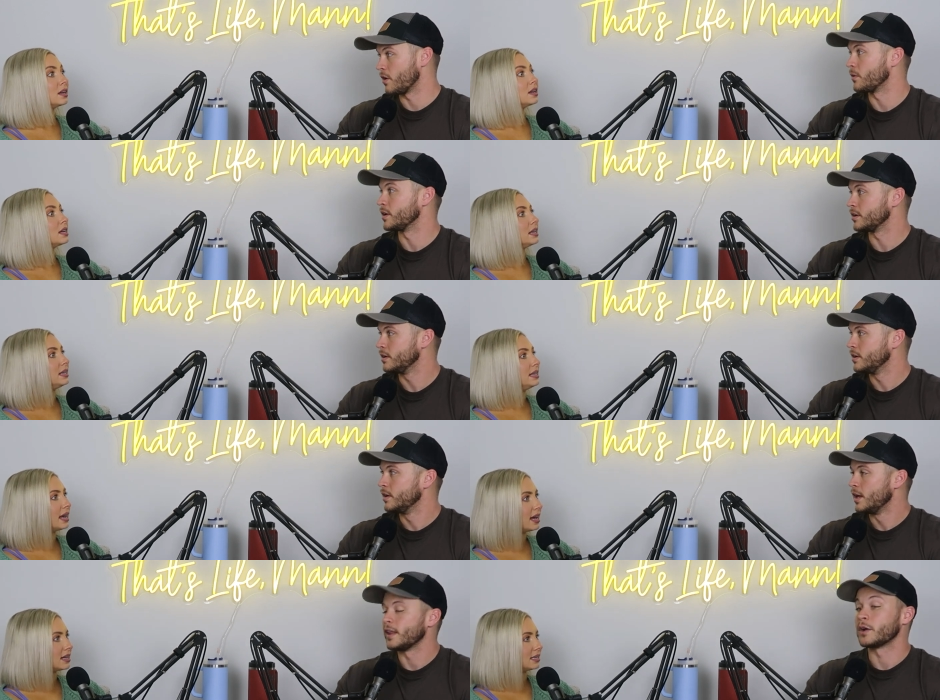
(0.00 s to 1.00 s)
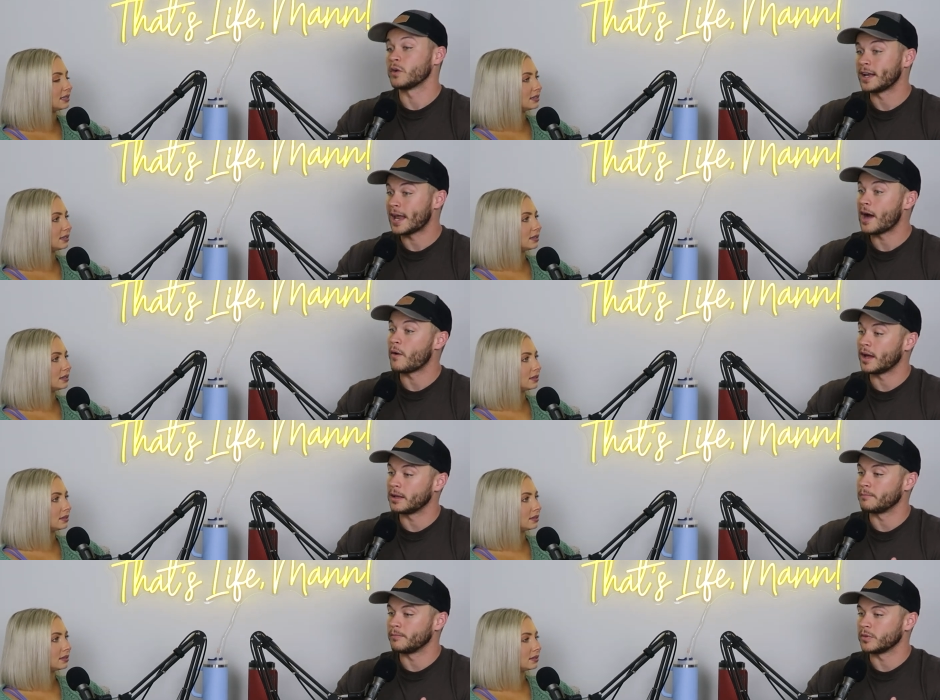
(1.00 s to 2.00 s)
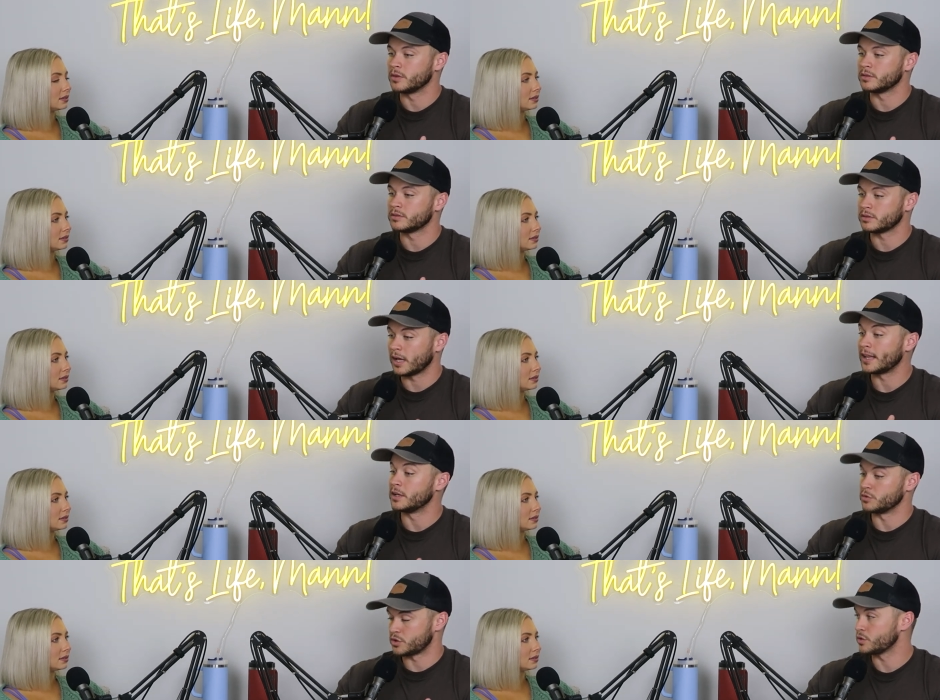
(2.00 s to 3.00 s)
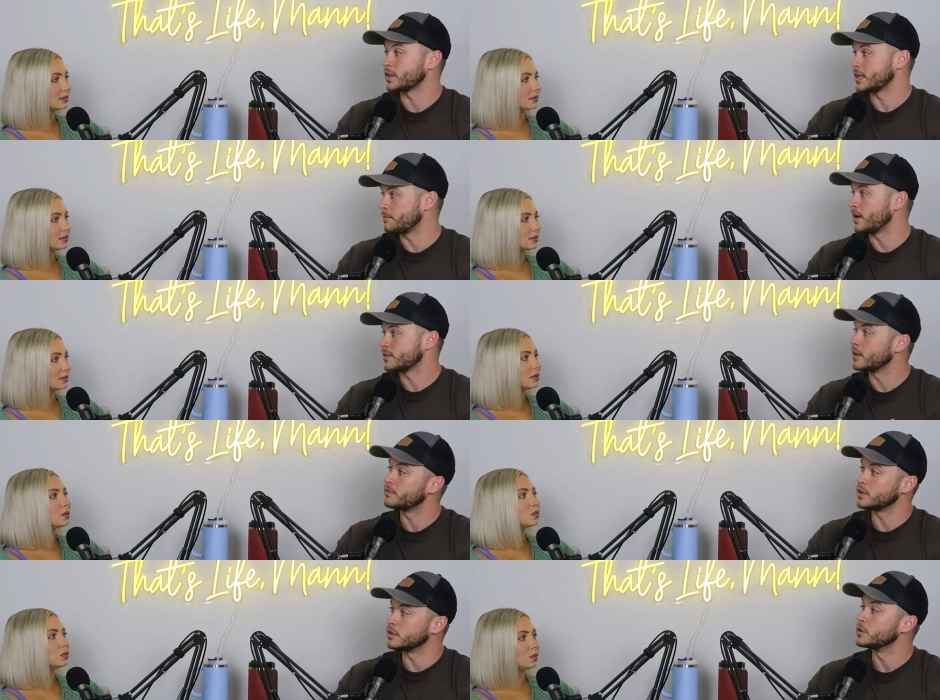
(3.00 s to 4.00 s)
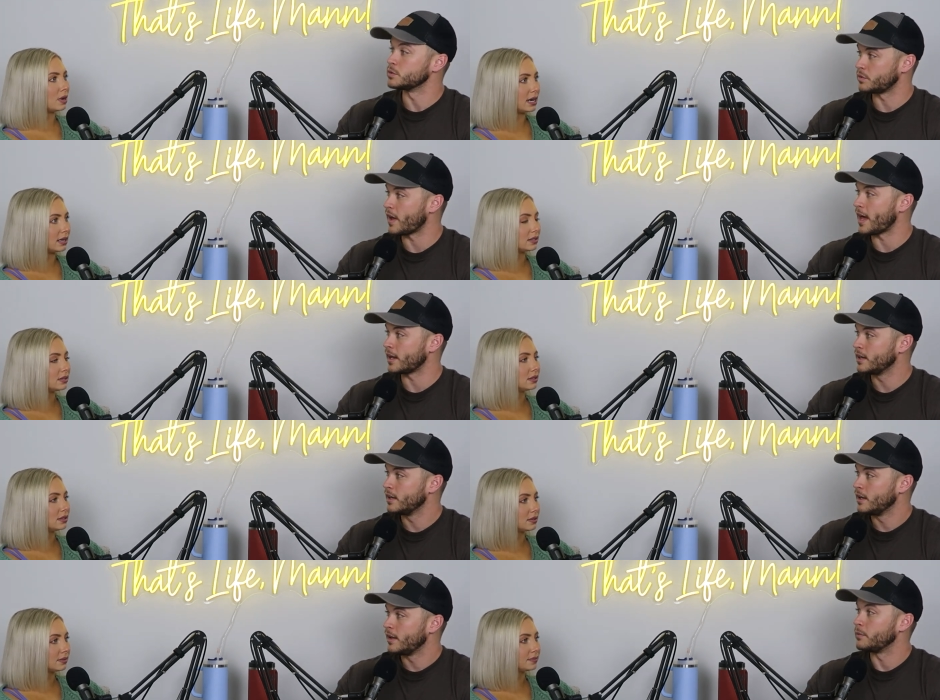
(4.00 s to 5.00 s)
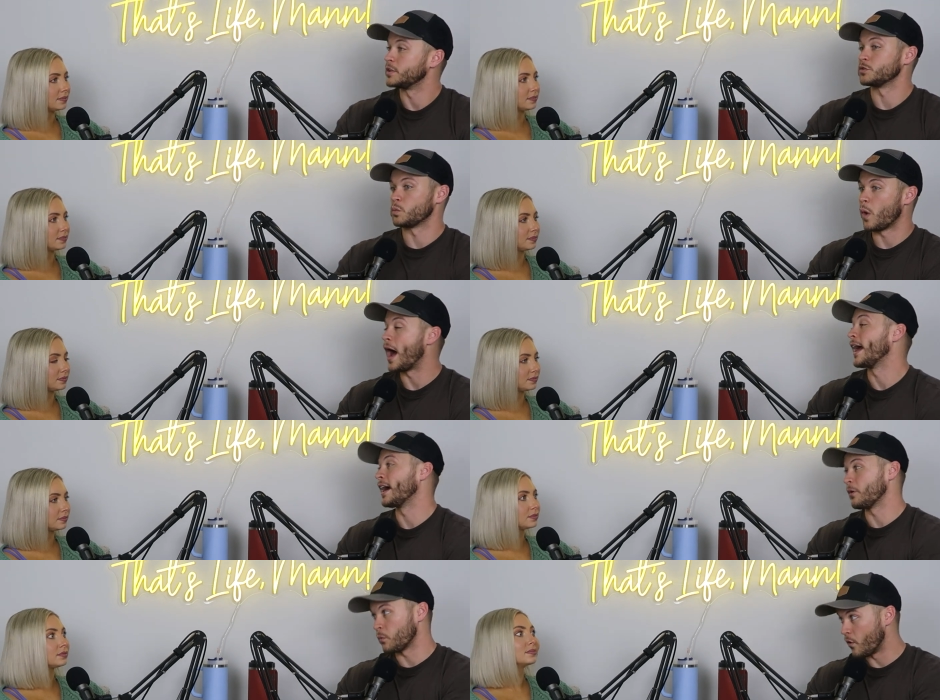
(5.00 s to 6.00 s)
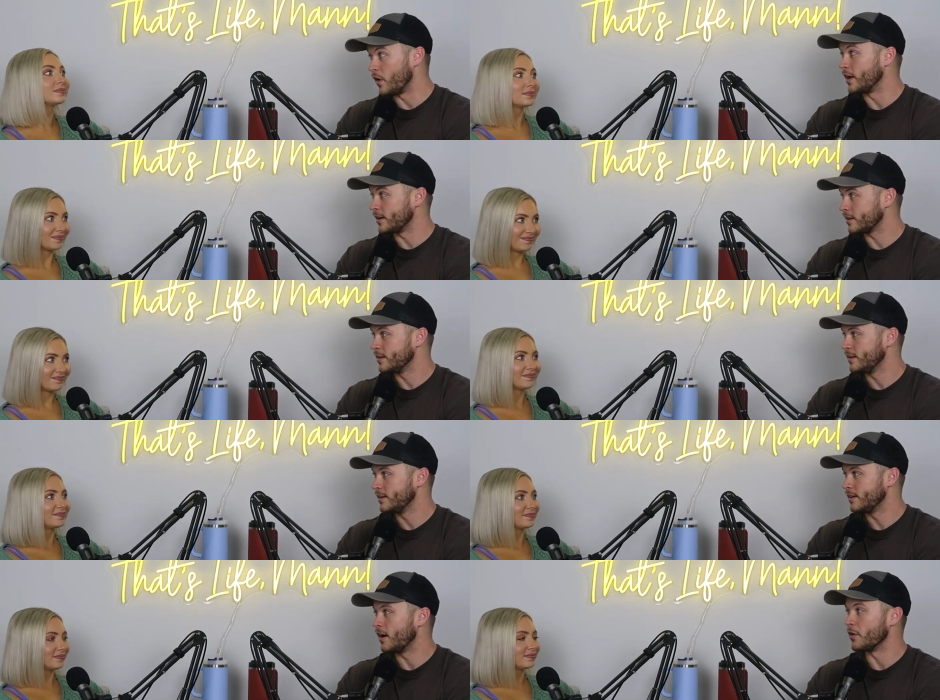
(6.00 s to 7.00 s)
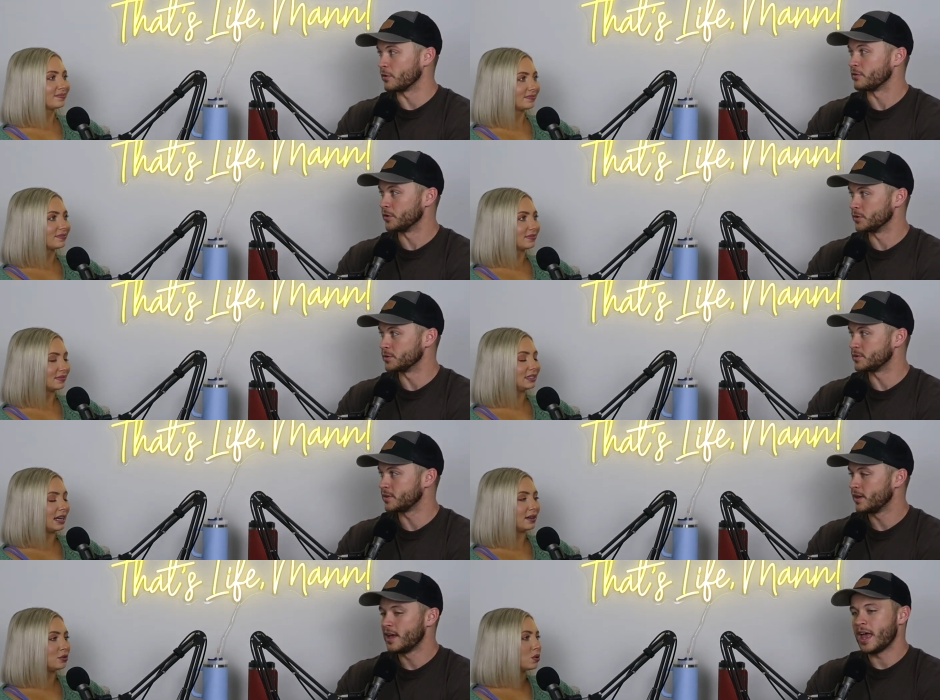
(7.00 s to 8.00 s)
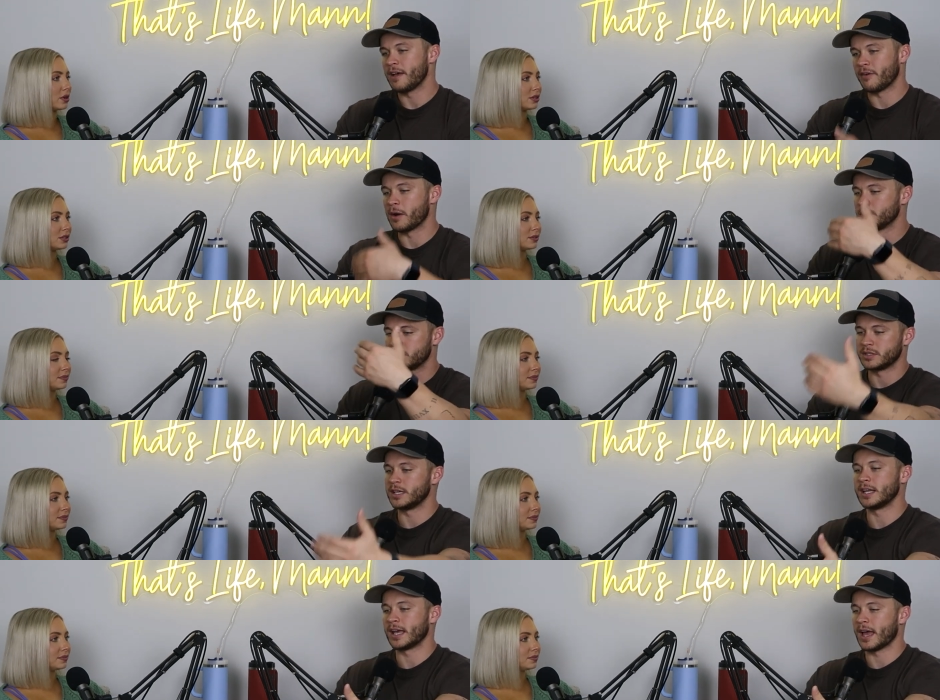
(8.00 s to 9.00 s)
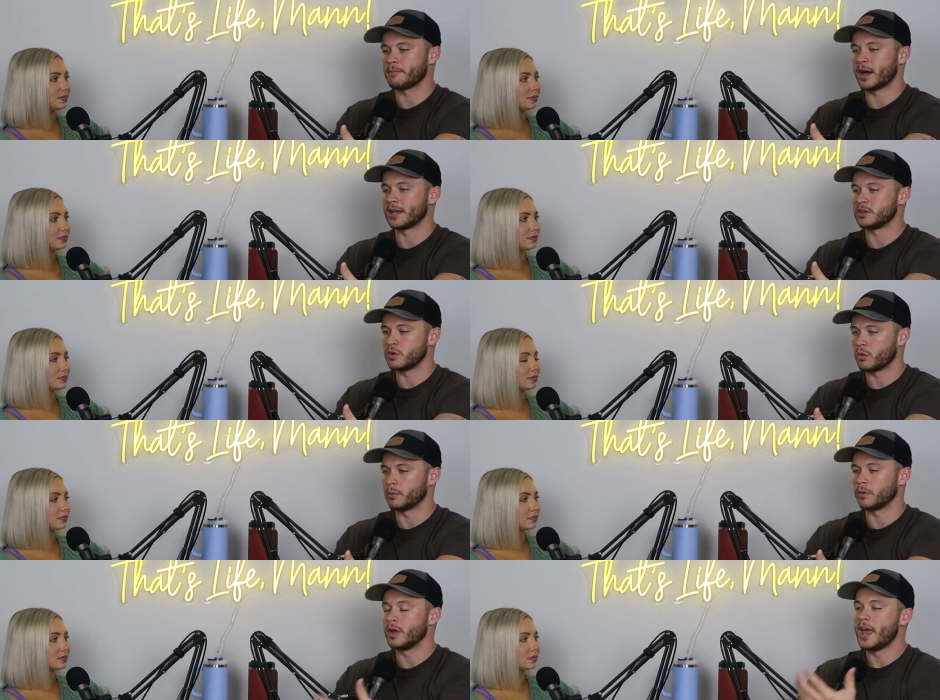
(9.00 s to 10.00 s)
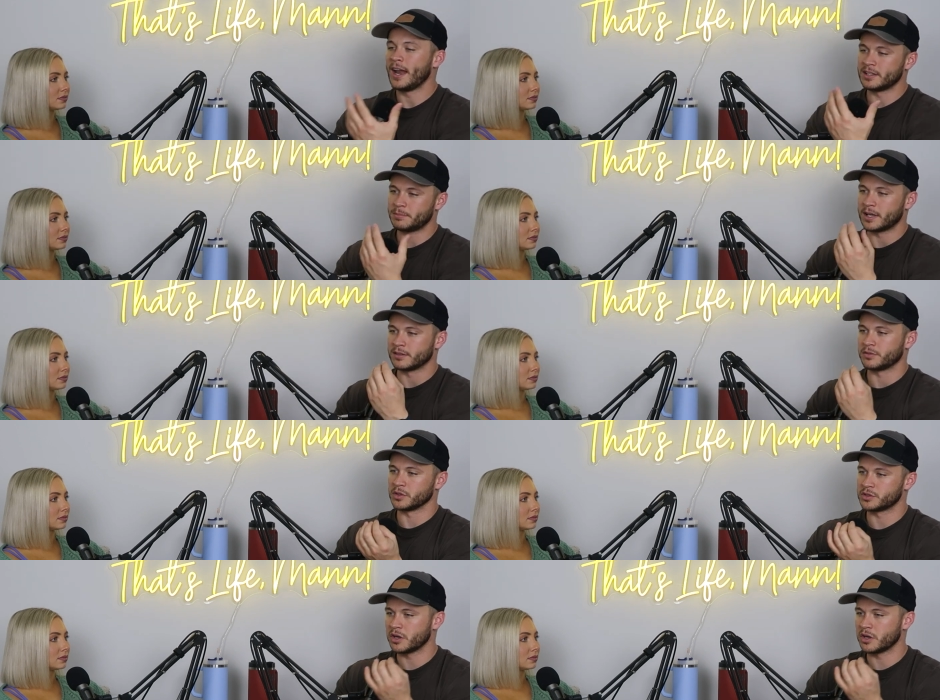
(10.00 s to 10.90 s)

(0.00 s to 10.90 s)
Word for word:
Speaker 1: go and, yeah, like right now, I am slightly restricting myself to lose right. fat which is why I want other foods. Yeah, of course. If I was just eating at my normal, and it's because for a